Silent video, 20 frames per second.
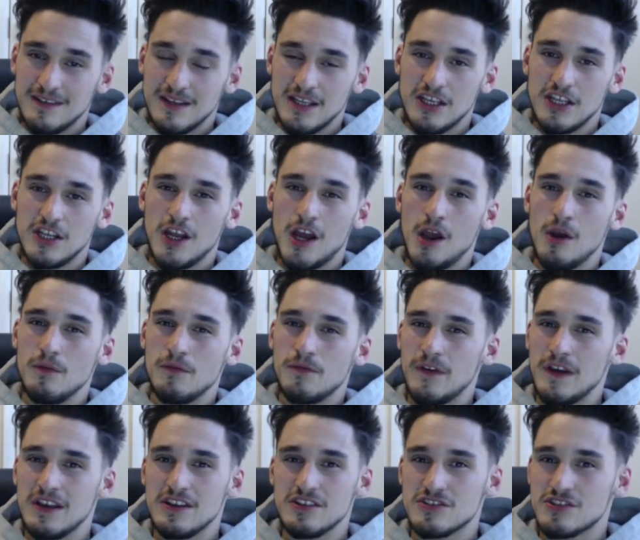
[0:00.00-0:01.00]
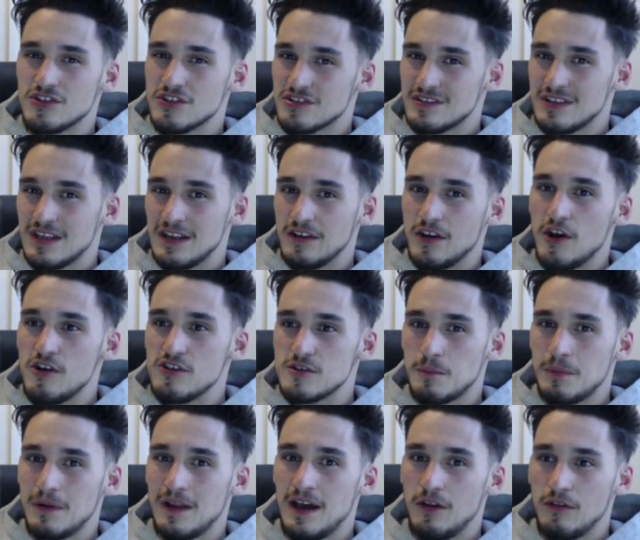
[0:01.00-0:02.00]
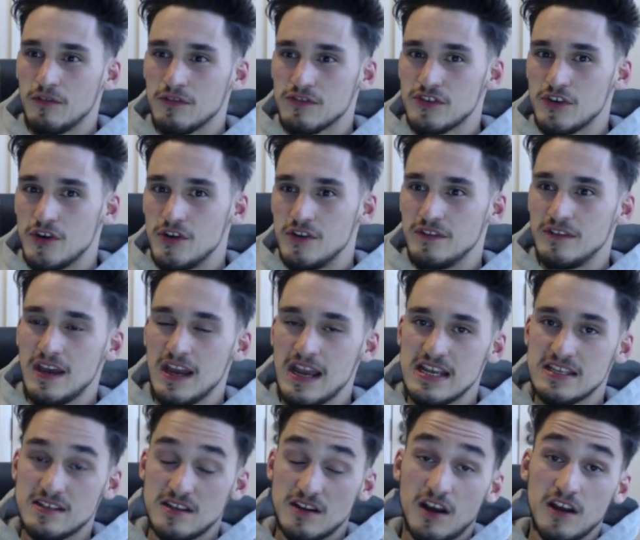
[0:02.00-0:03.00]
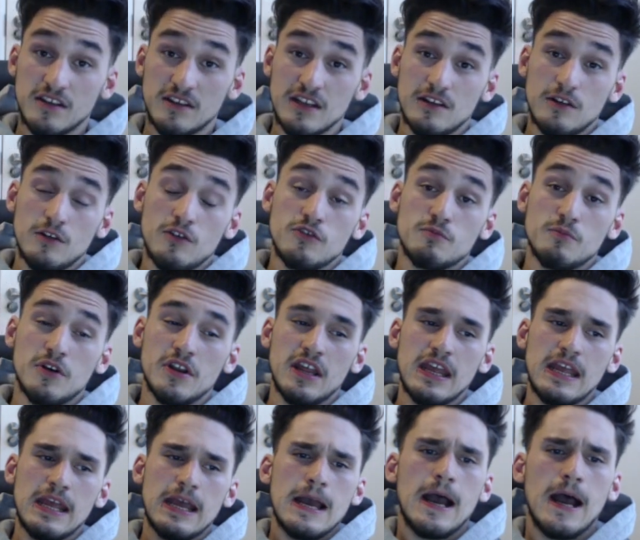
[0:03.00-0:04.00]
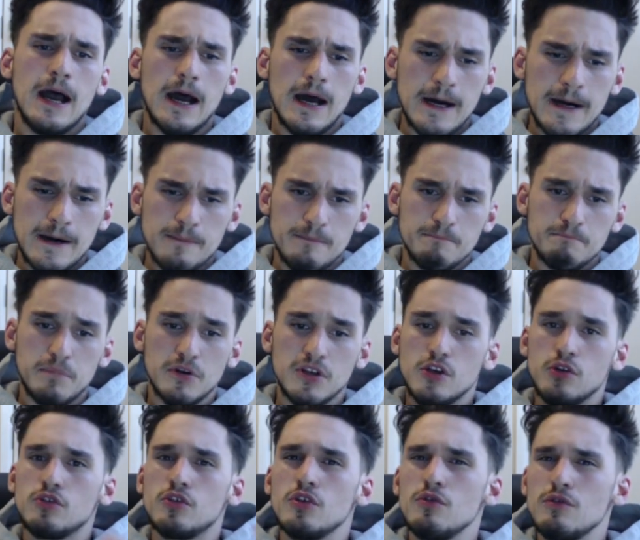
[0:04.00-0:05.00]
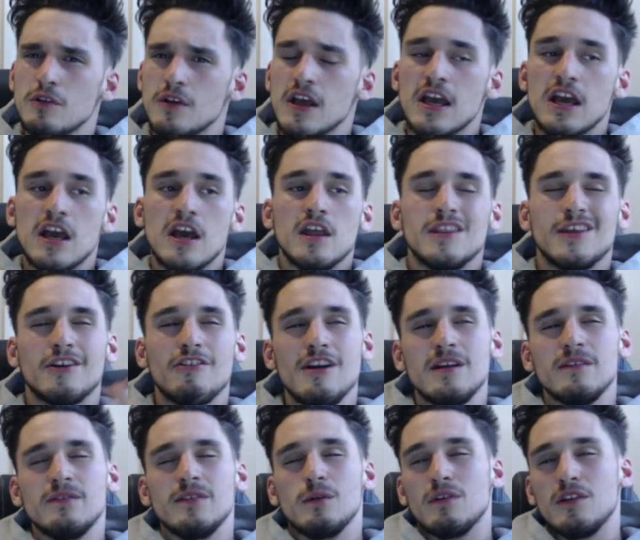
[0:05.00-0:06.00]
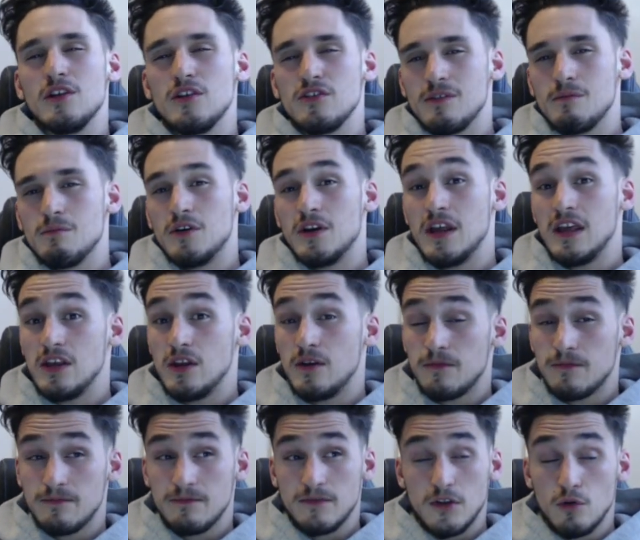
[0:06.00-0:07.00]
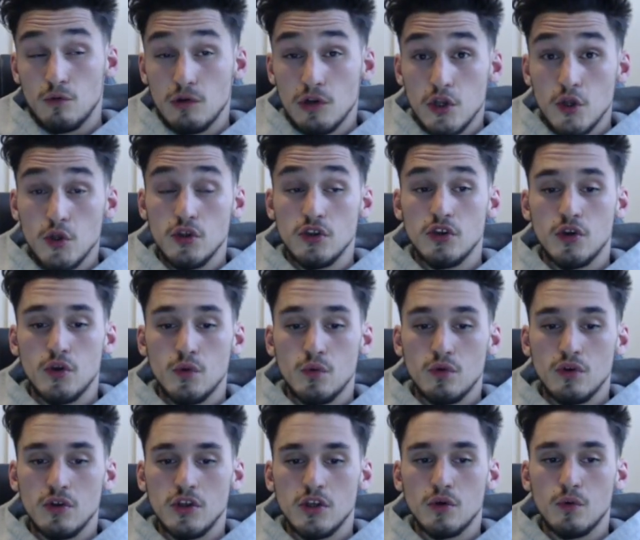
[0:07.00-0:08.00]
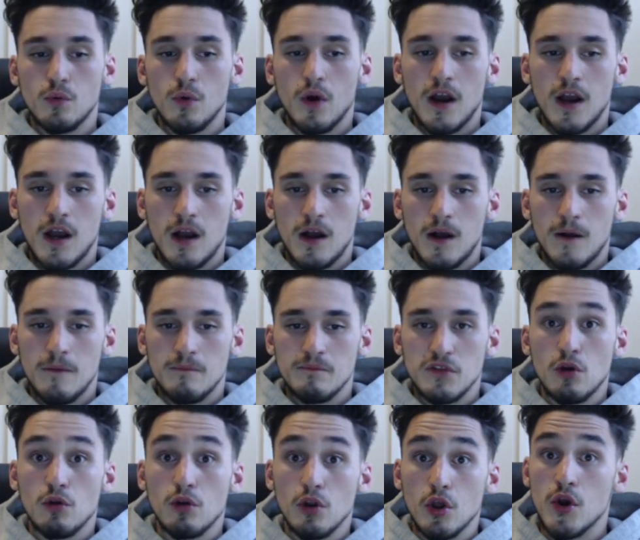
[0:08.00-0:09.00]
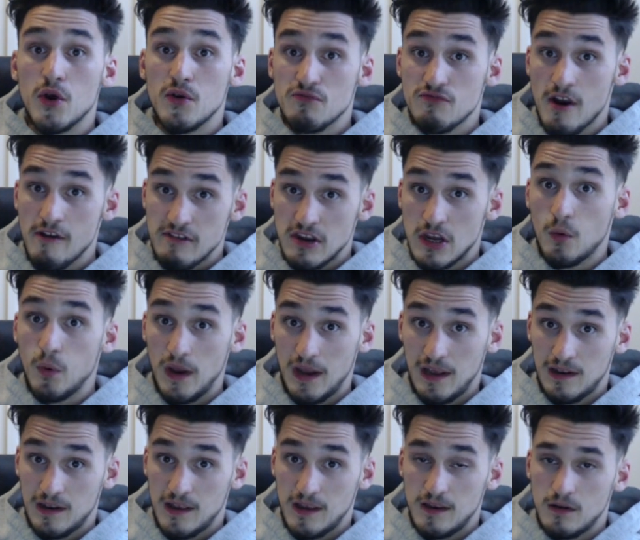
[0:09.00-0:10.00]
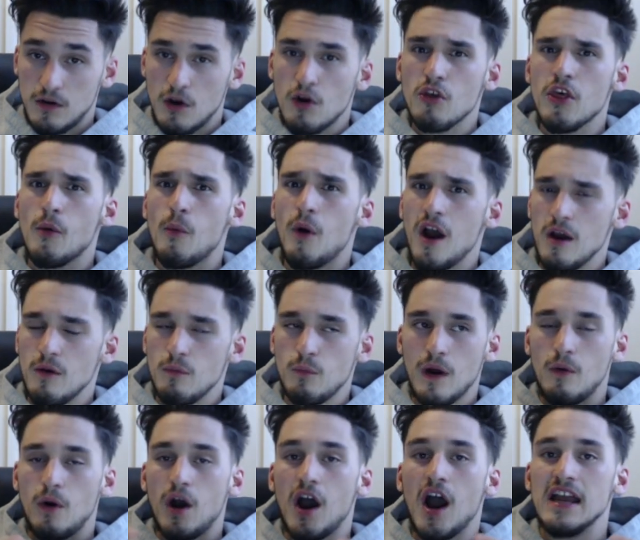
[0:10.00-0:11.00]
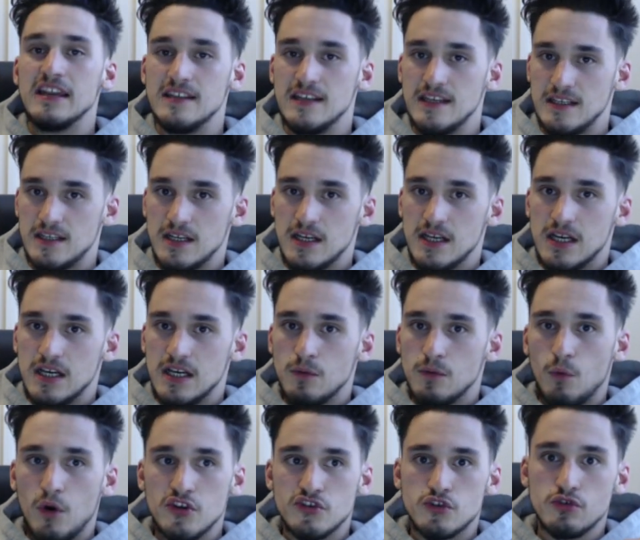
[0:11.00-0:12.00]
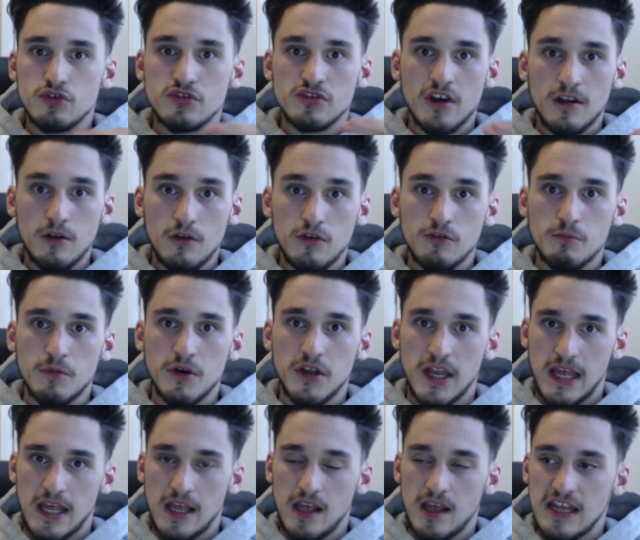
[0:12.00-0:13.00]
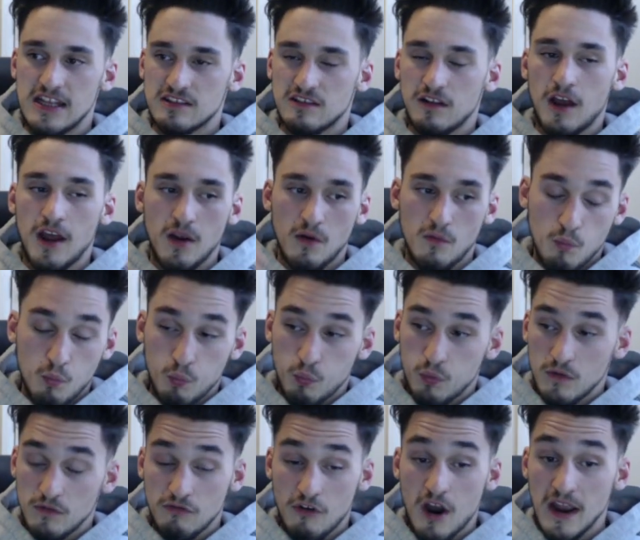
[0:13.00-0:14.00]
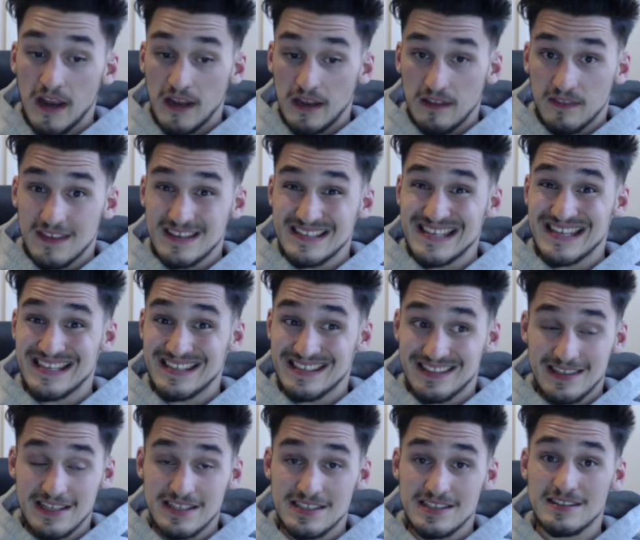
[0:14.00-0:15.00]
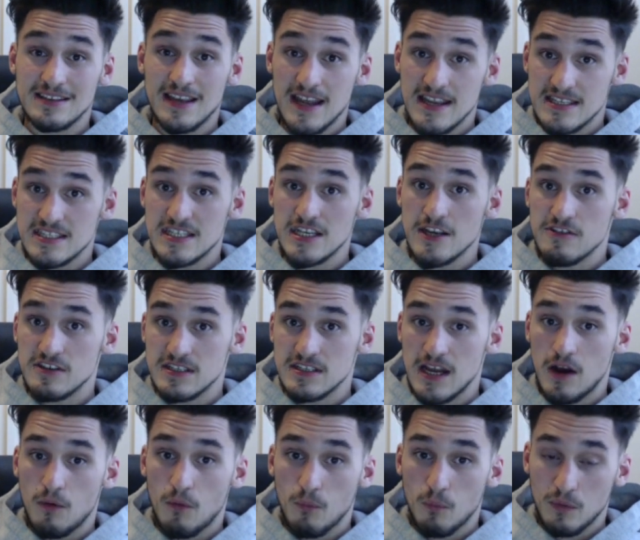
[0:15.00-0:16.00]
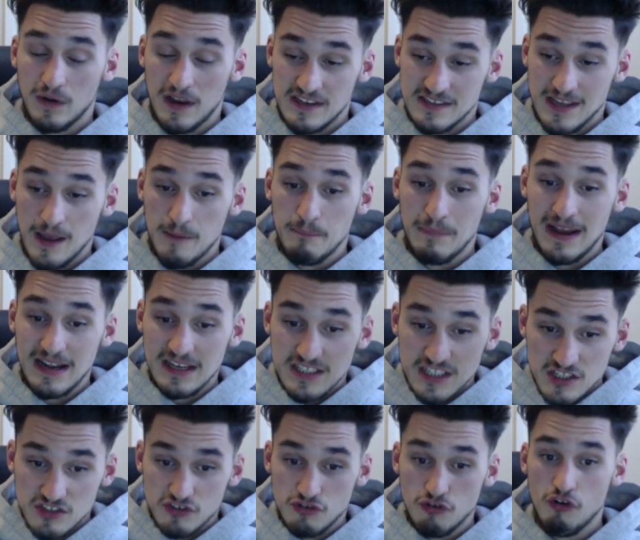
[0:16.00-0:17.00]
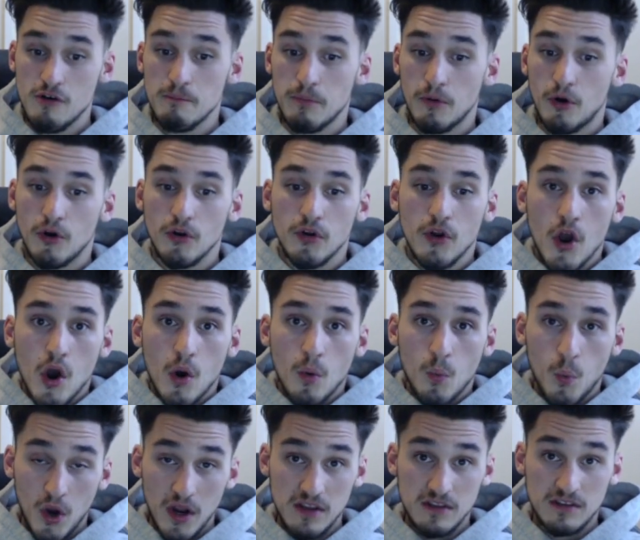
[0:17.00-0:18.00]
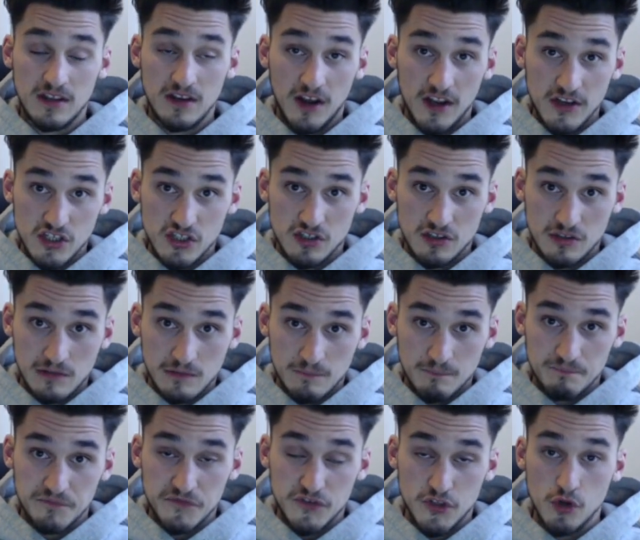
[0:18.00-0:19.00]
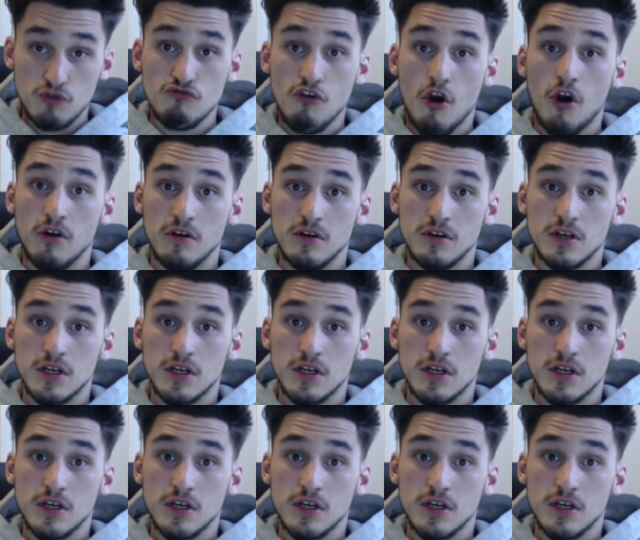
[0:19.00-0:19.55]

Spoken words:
You know, things just didn't go to plan on certain days, and I did lose money. But you do. The great thing with losing money, you learn very quickly. Although, I did. As soon as I lose money, it's like, right, this is getting serious now. Let's get back to the drawing board. What did I just do wrong?